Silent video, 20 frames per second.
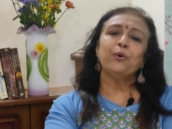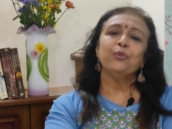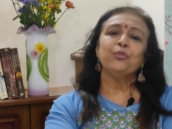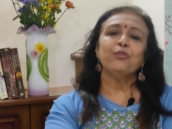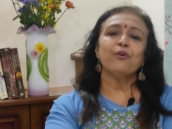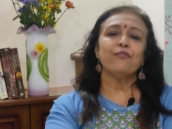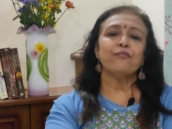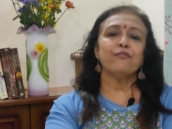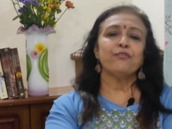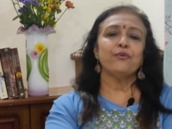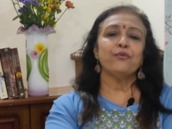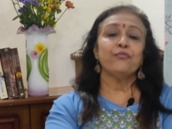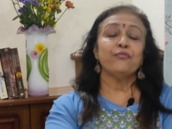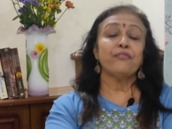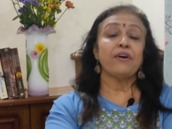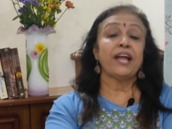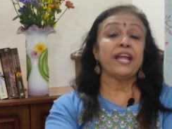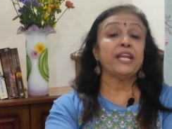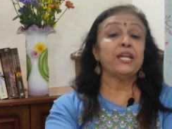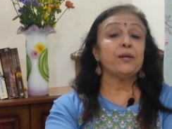both of you
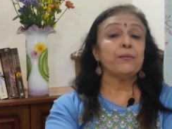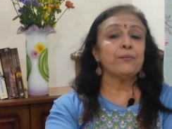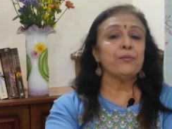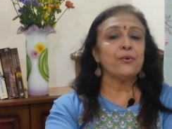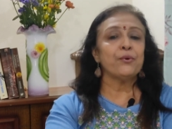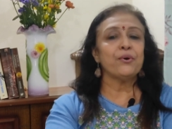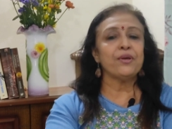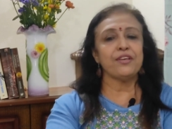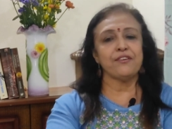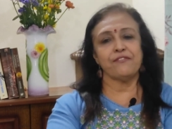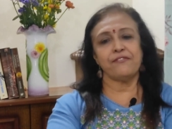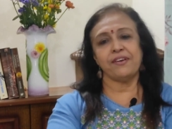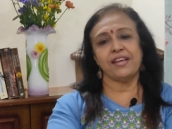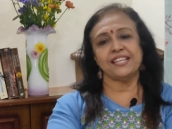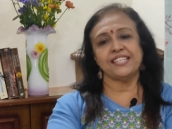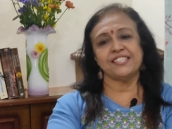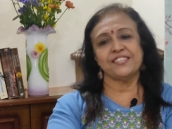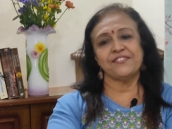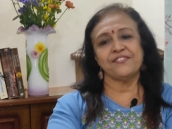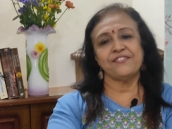find a more
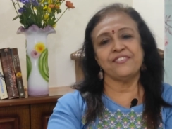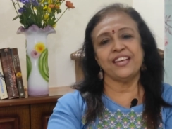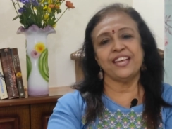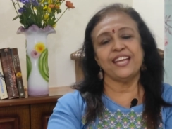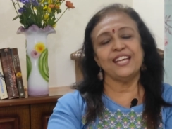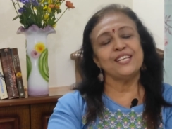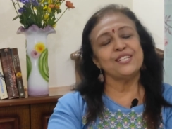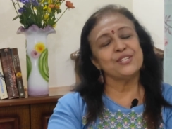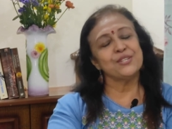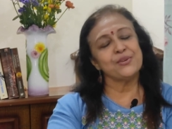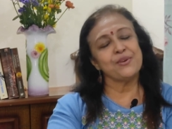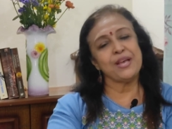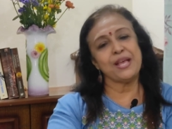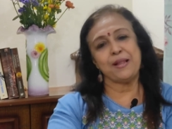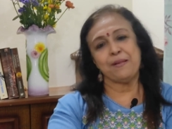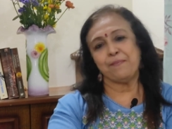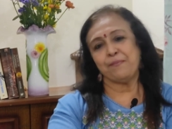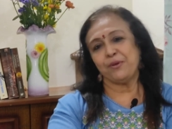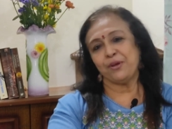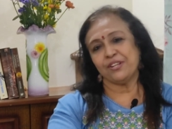effective way to
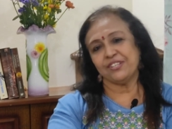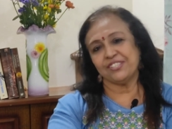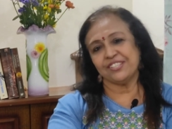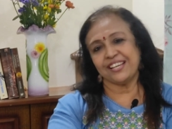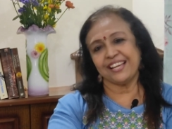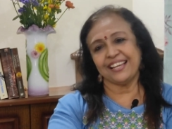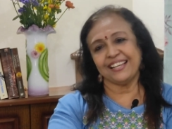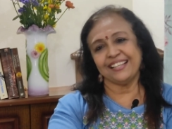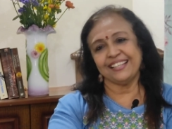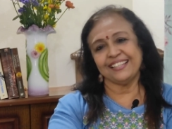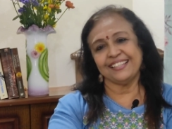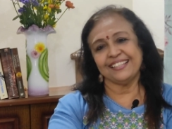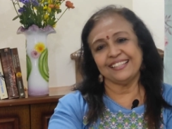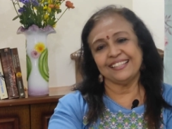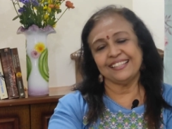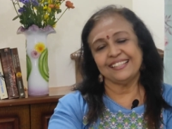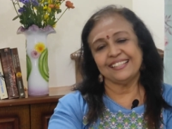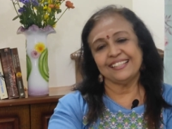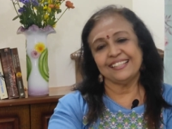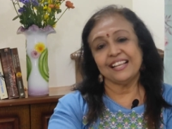help your child.
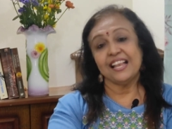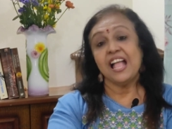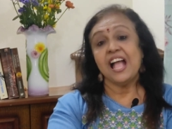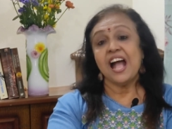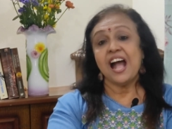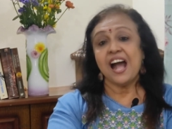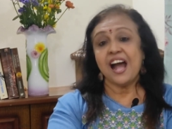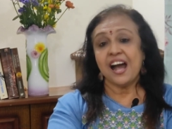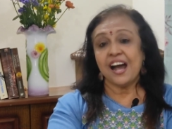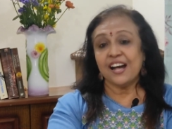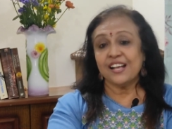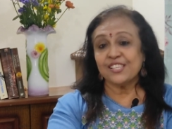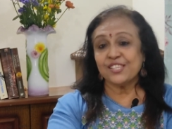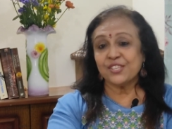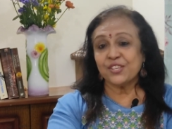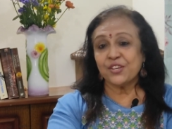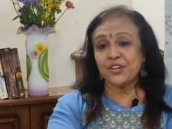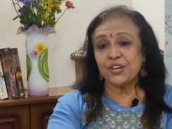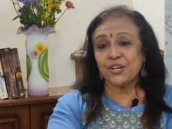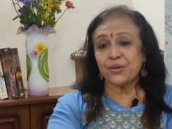
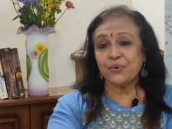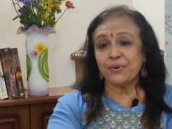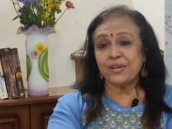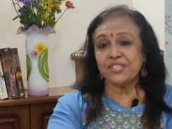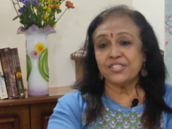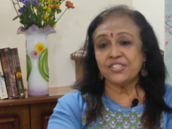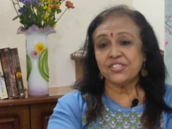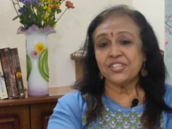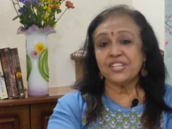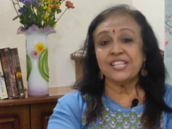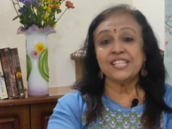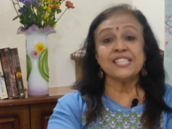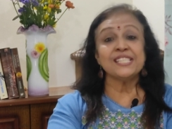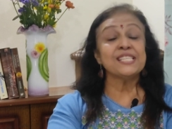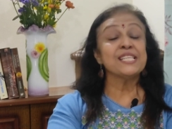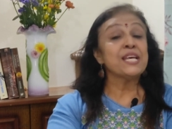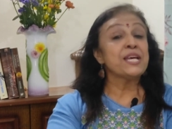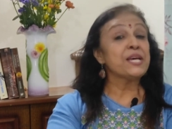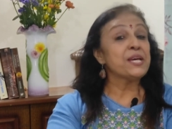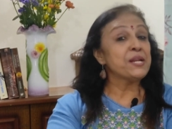Ask your
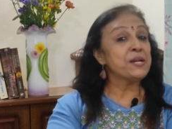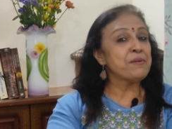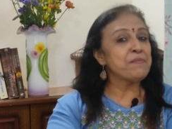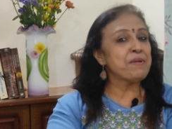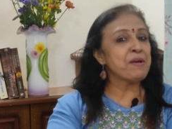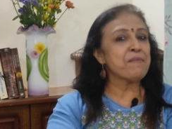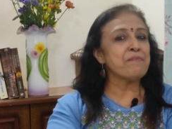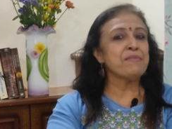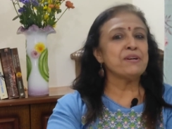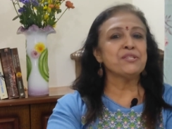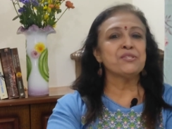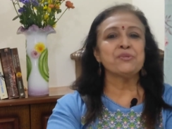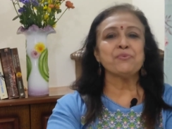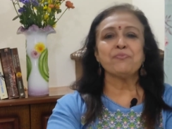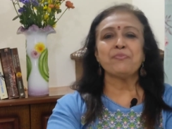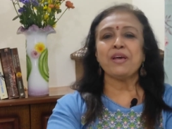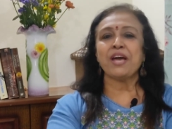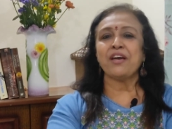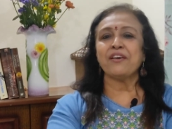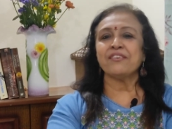questions. Remember to
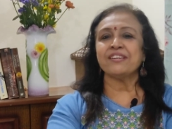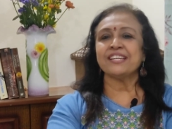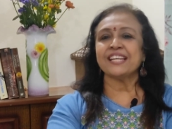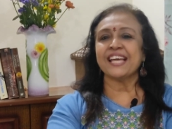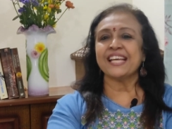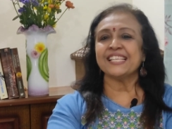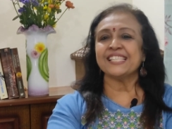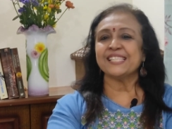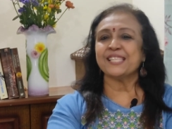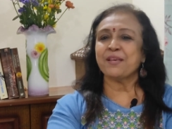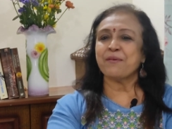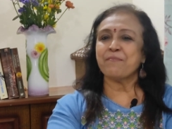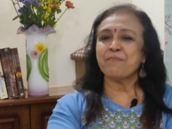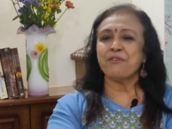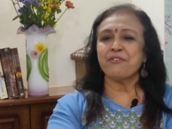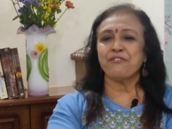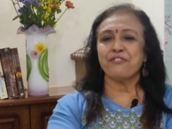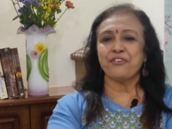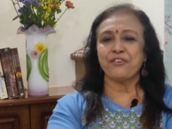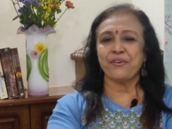prioritize them
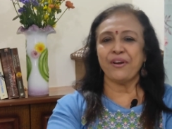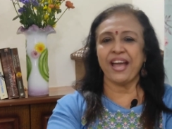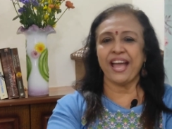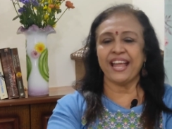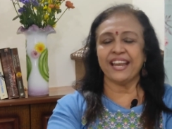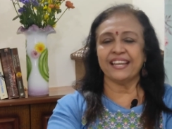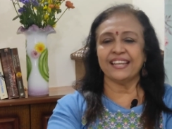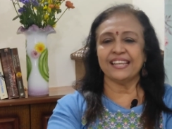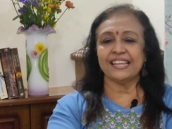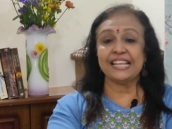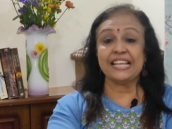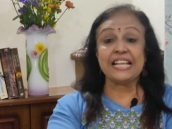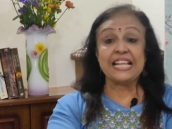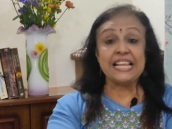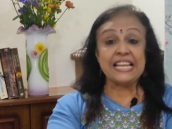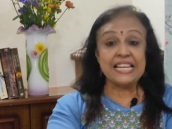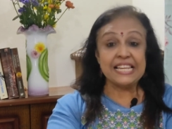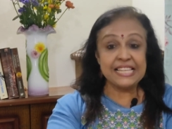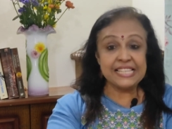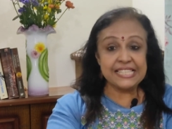beforehand.
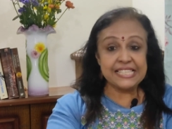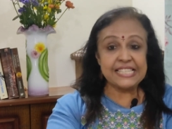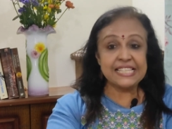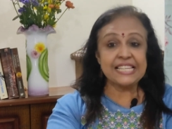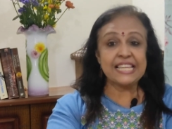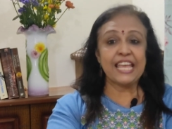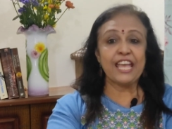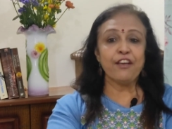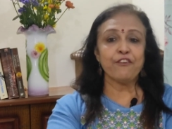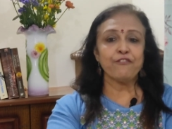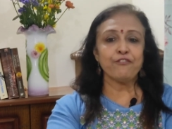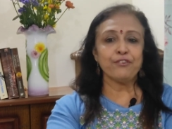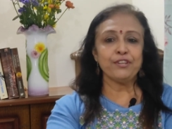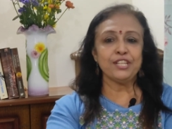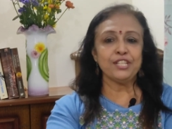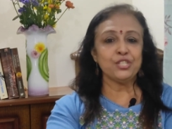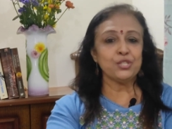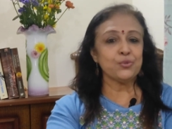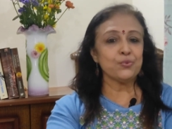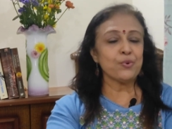Listen
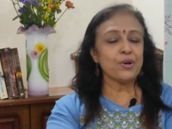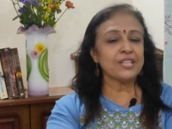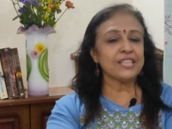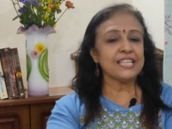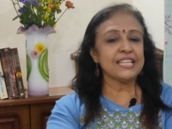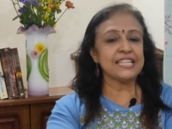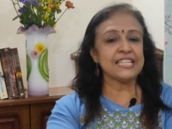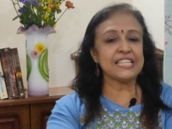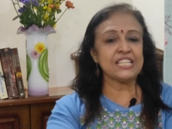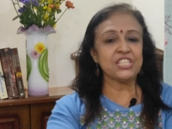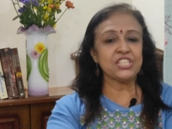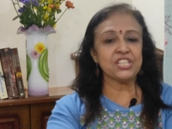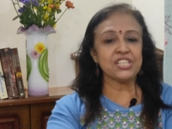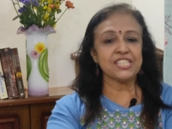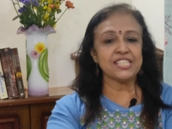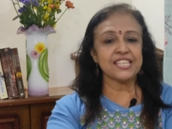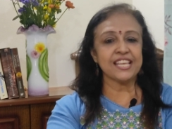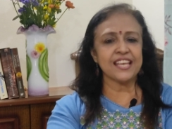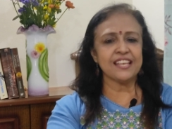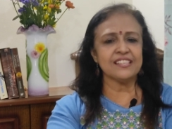carefully to what the teacher
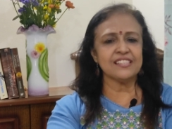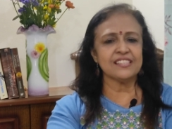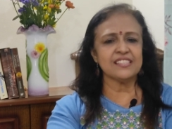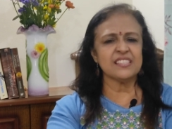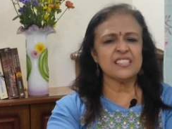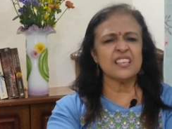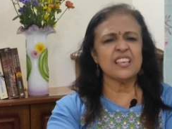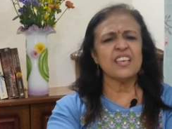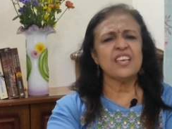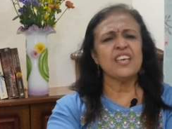says.